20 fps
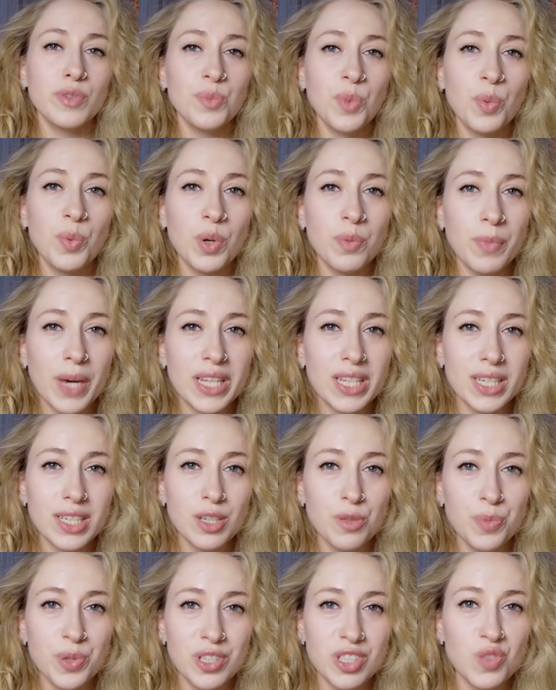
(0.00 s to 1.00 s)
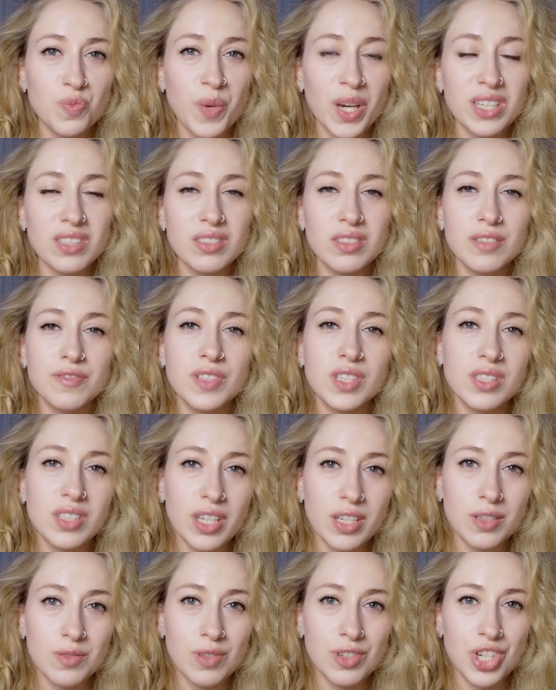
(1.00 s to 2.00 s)
From a more medical perspective, the
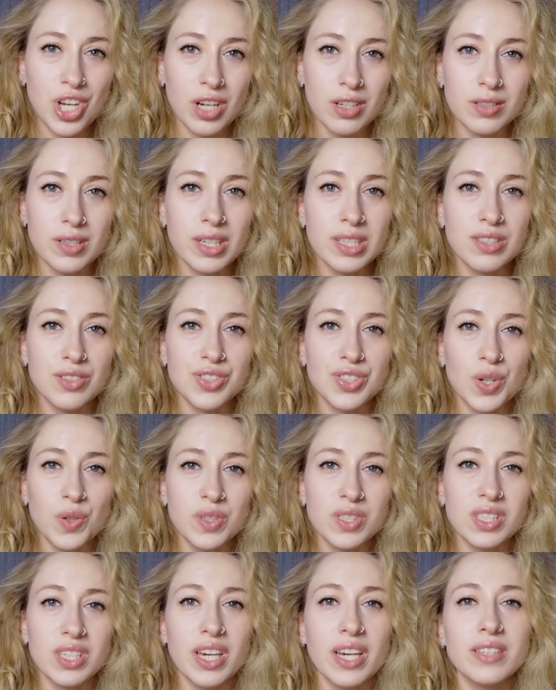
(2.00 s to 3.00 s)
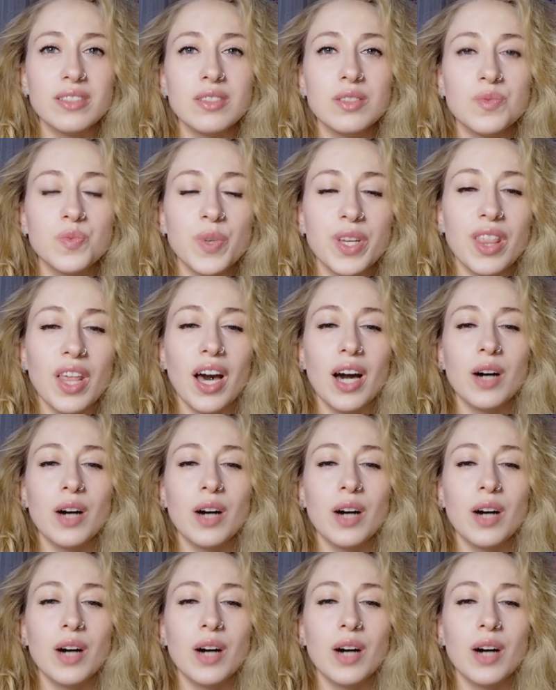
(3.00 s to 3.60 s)
sacral chakra is associated with